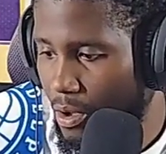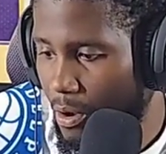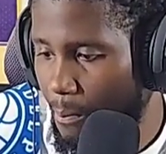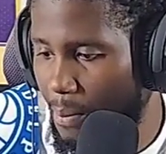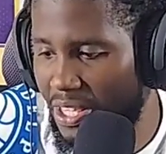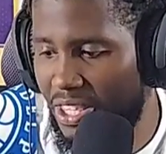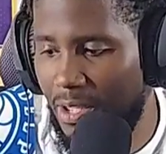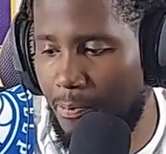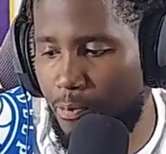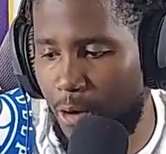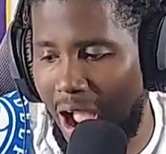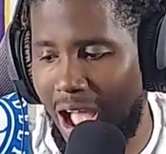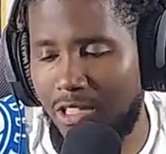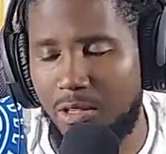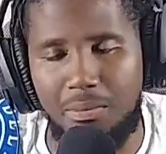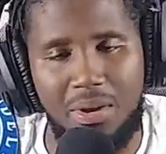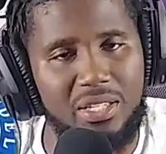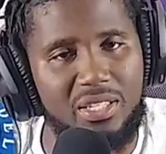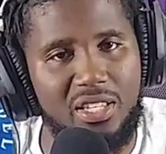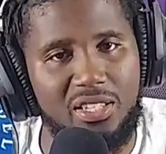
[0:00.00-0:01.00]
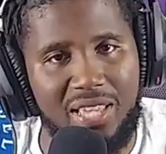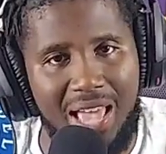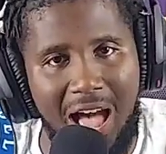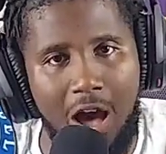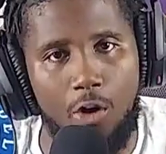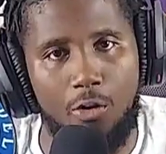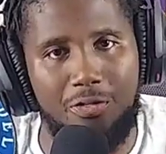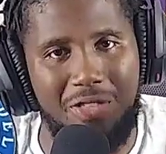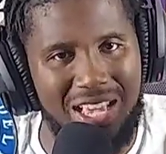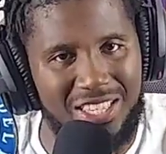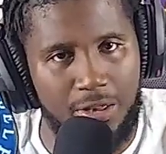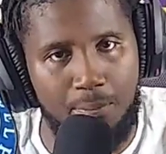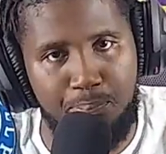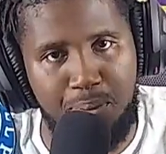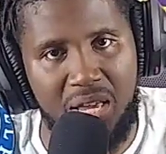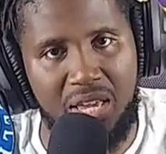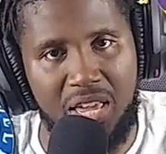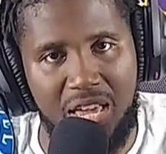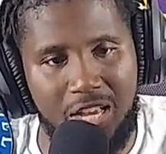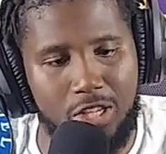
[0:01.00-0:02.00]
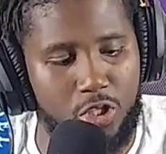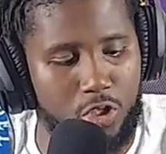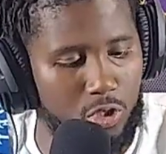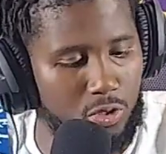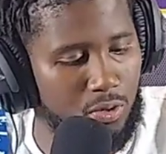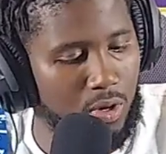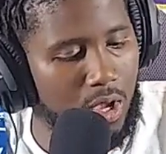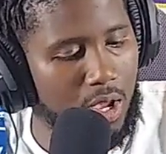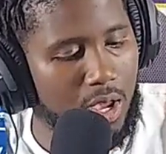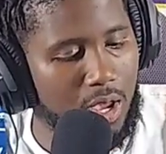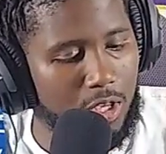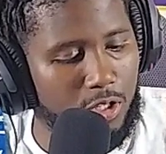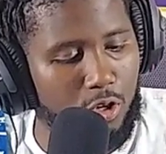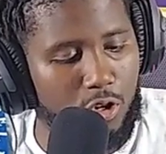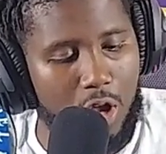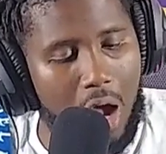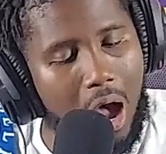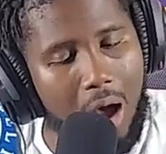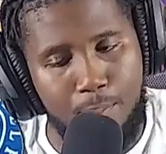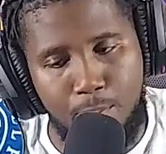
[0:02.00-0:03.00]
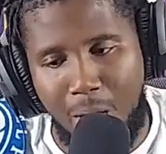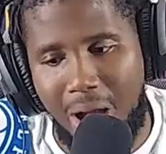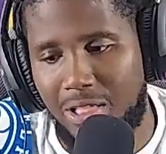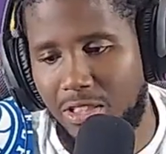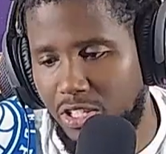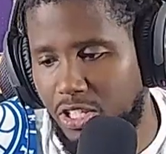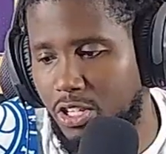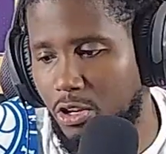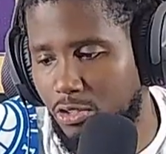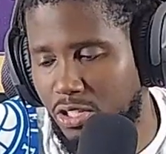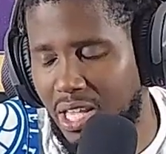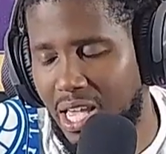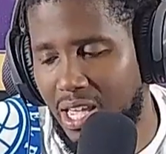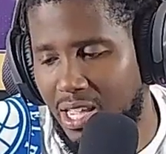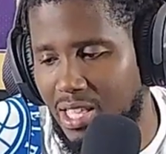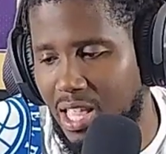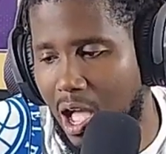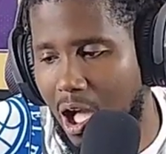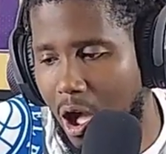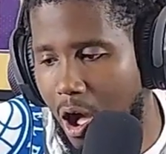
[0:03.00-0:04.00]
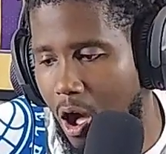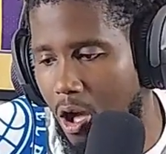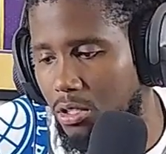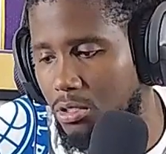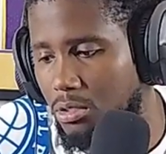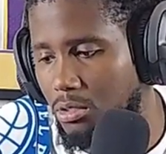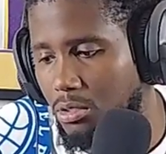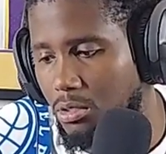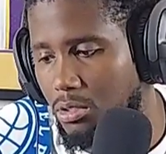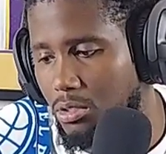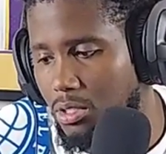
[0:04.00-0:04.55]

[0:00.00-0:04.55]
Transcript: But the problem is his health. That's a big issue. So y'all probably still saying nah.